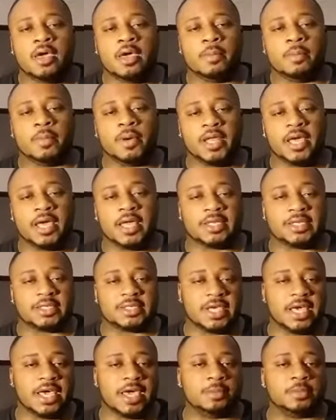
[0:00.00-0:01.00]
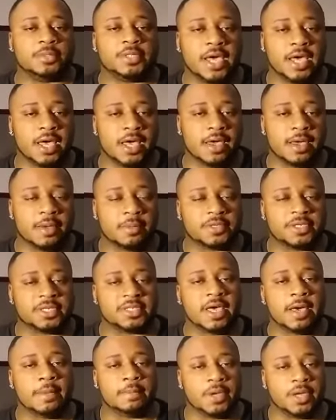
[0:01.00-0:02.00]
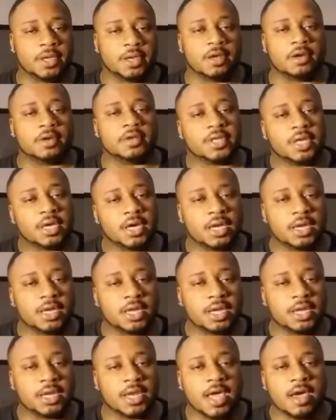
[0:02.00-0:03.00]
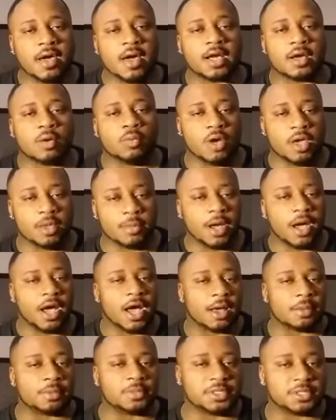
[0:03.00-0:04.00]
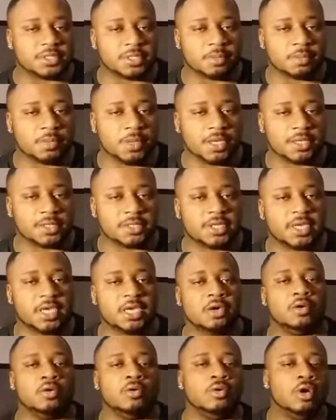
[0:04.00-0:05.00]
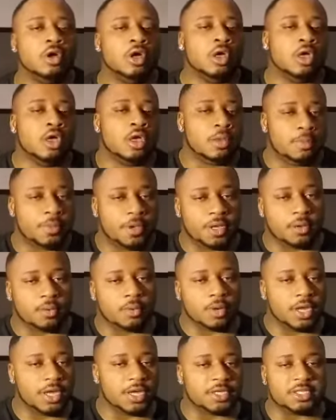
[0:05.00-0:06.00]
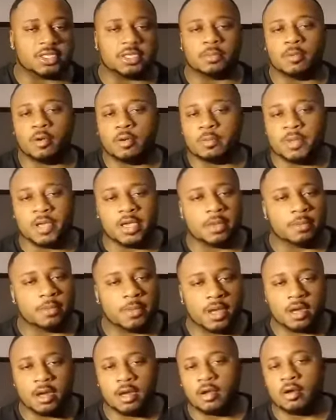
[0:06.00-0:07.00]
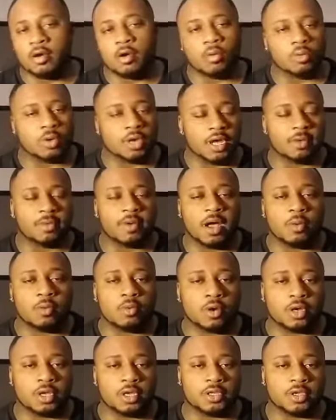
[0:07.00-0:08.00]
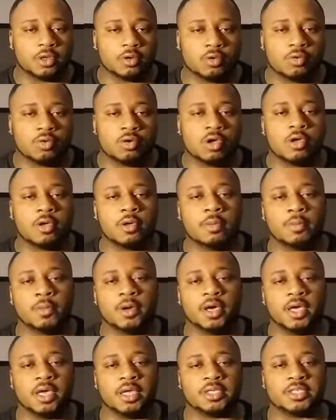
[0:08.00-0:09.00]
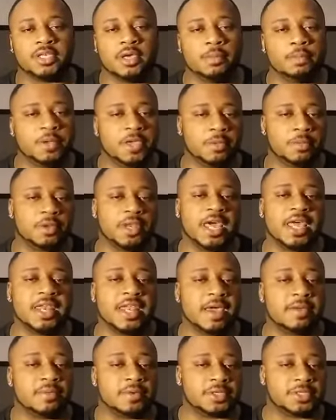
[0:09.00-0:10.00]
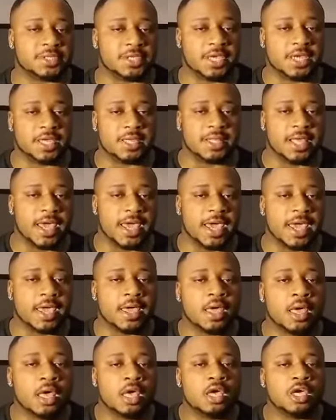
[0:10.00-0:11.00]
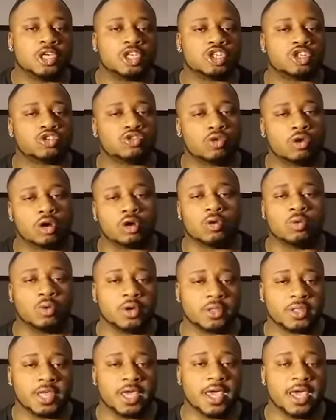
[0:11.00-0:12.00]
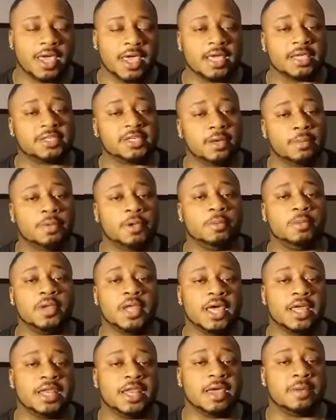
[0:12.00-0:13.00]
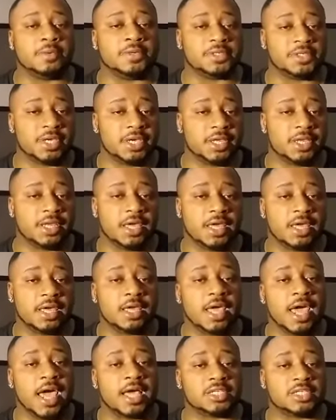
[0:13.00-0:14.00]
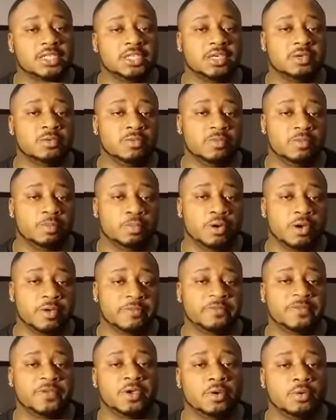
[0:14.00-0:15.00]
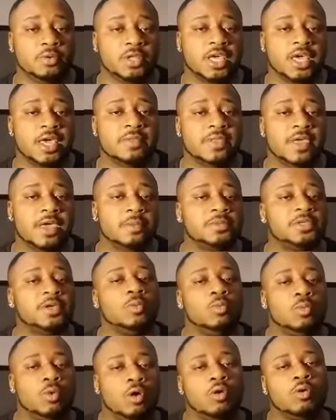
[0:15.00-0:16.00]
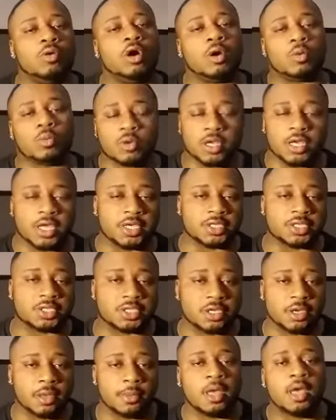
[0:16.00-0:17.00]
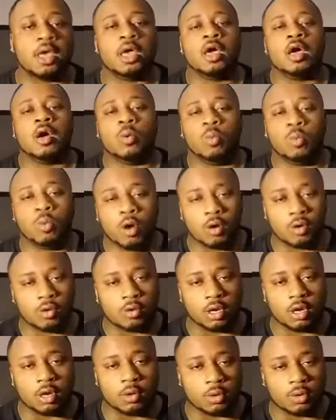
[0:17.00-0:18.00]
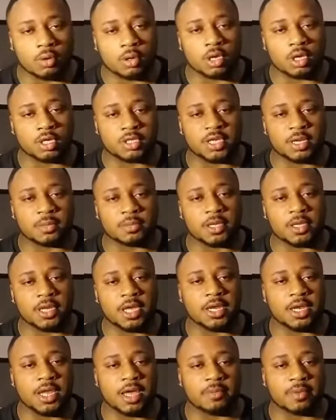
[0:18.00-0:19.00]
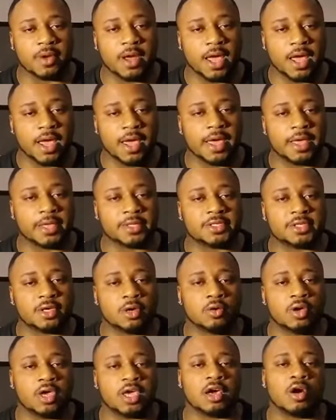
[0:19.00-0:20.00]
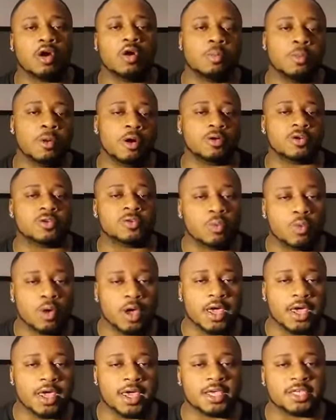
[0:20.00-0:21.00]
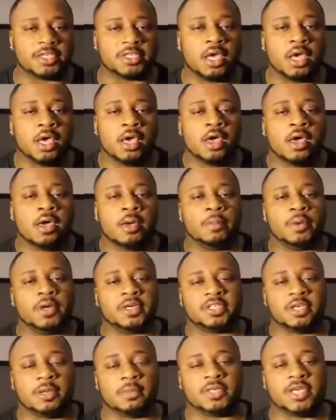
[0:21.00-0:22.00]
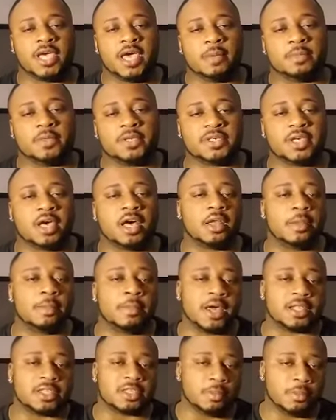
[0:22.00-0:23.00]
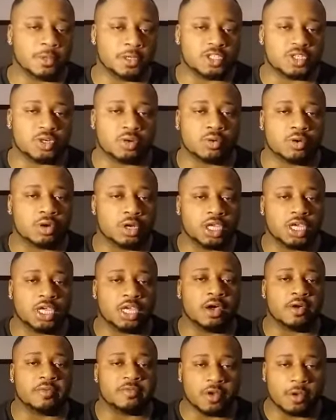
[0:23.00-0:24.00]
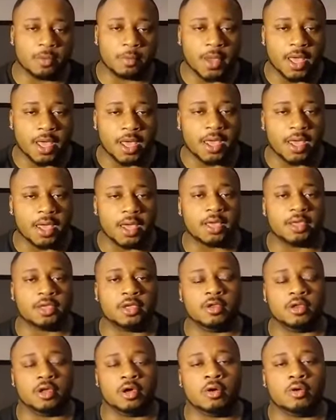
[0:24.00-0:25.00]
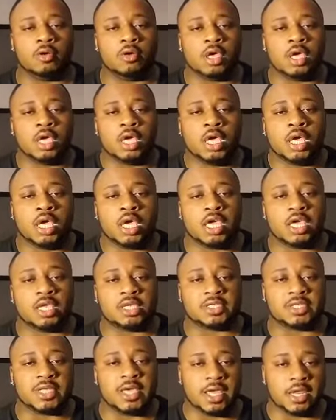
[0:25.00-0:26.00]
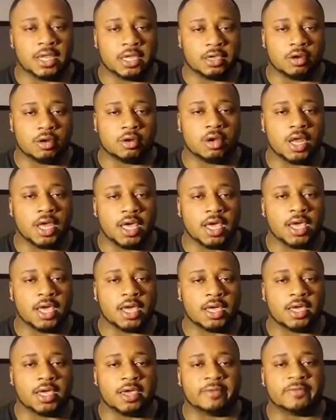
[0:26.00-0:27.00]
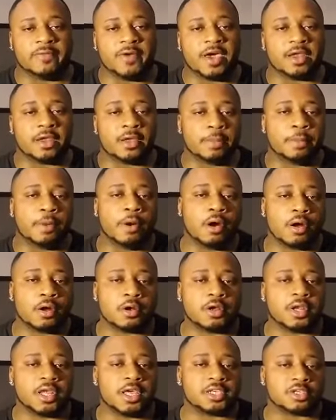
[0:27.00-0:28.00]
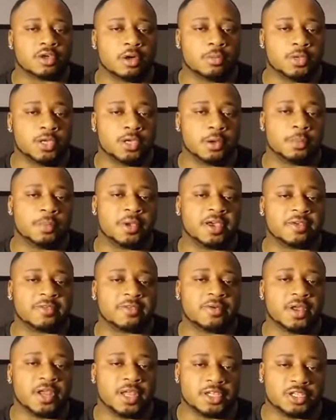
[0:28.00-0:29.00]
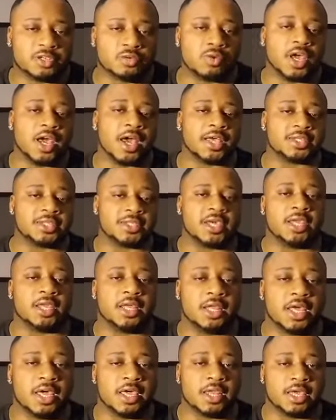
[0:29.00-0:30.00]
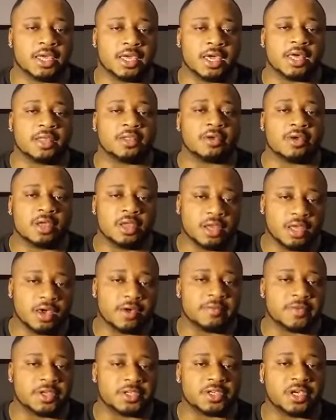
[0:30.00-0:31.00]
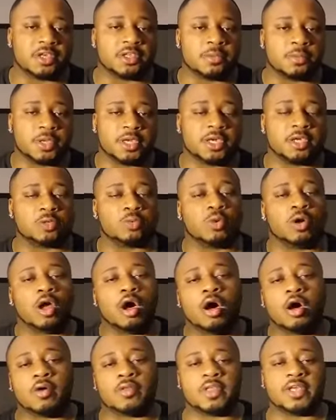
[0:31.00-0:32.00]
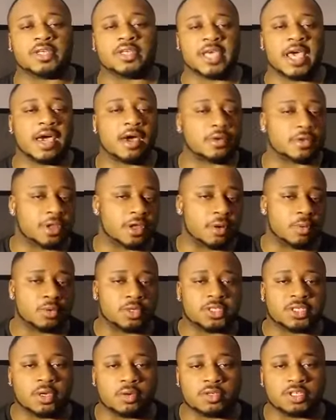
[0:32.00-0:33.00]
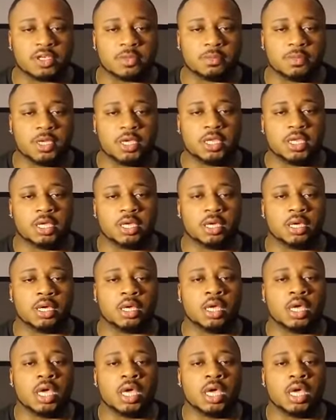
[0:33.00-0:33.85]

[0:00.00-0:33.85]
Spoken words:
But at the same time, since I've been there, done it, now I can weigh my options of being single, being in a relationship, or being married, or whatever I want to do. But some people that never seen that struggle with that. And some people that never seen it actually put fuel in them to want a relationship, want something they never had. So it go both ways. But sometimes it's all about the maturity of your mind, you know, and staying in your lane and find a partner that's going to be your best friend, that you guys stay in the lane together and love each other. Because with all this out there with social media